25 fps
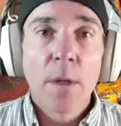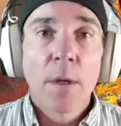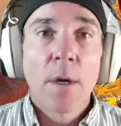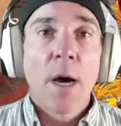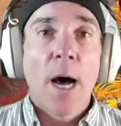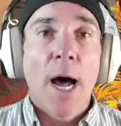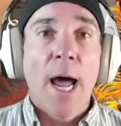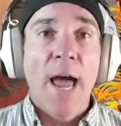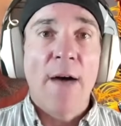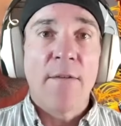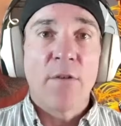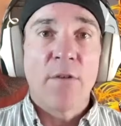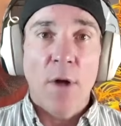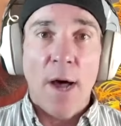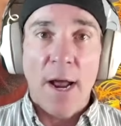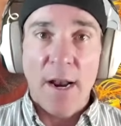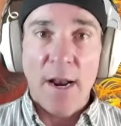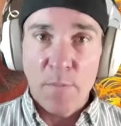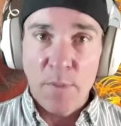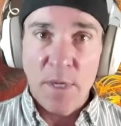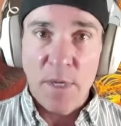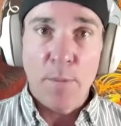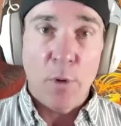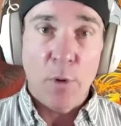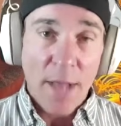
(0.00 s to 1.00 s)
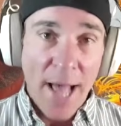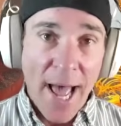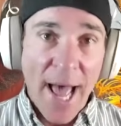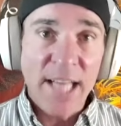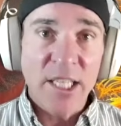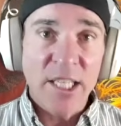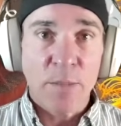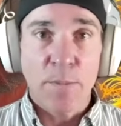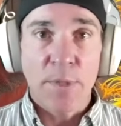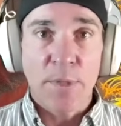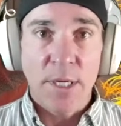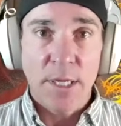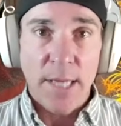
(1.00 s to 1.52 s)
I have a lot of people
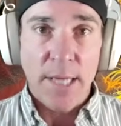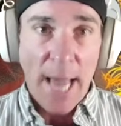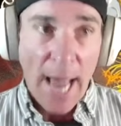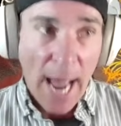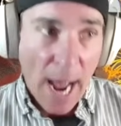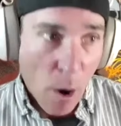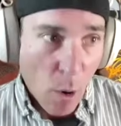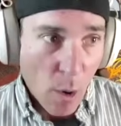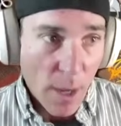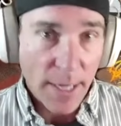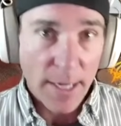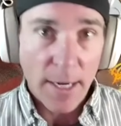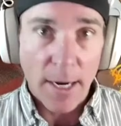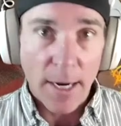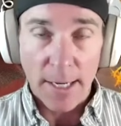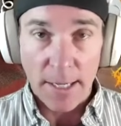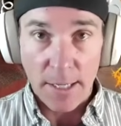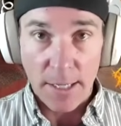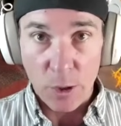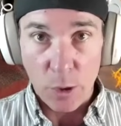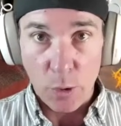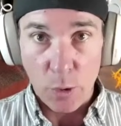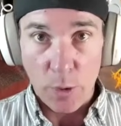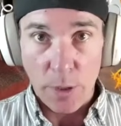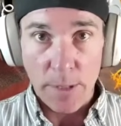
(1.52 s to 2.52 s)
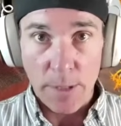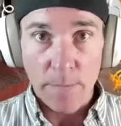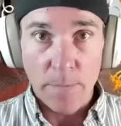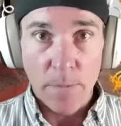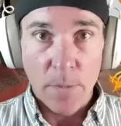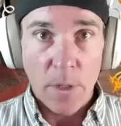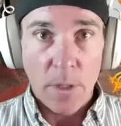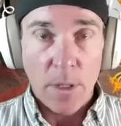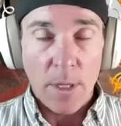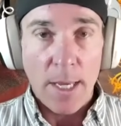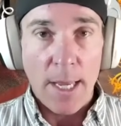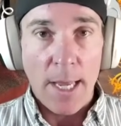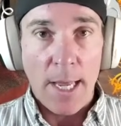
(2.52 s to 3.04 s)
ask me how I got into it
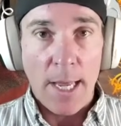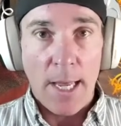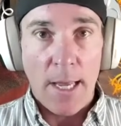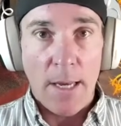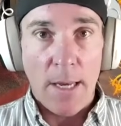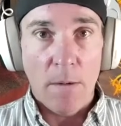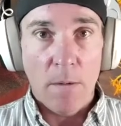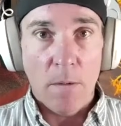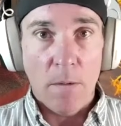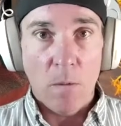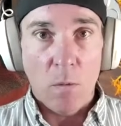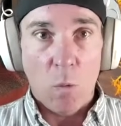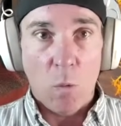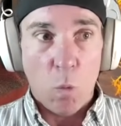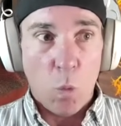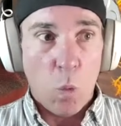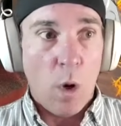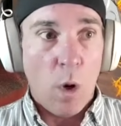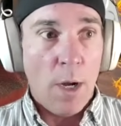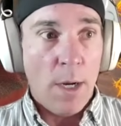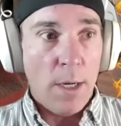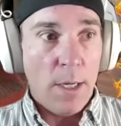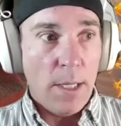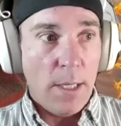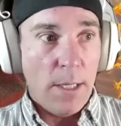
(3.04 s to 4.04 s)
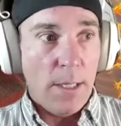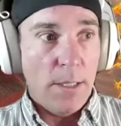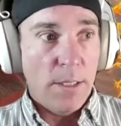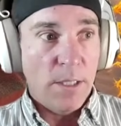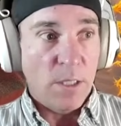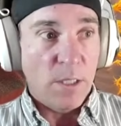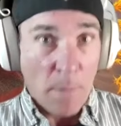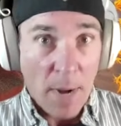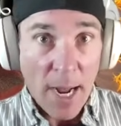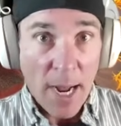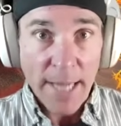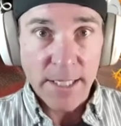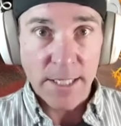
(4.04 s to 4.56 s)
and what
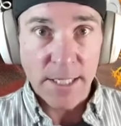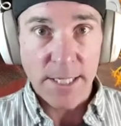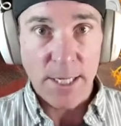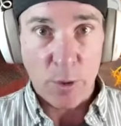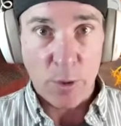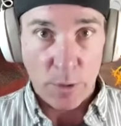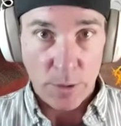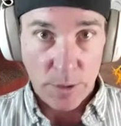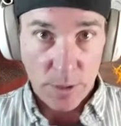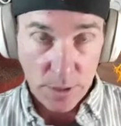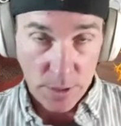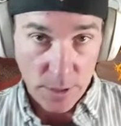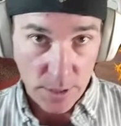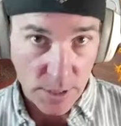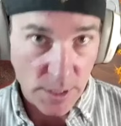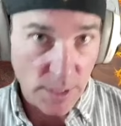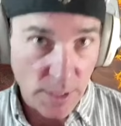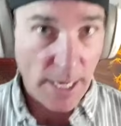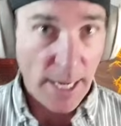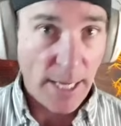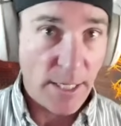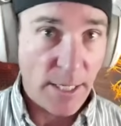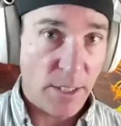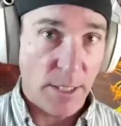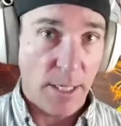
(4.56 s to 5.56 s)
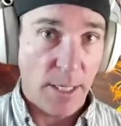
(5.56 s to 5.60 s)
is my secret to success.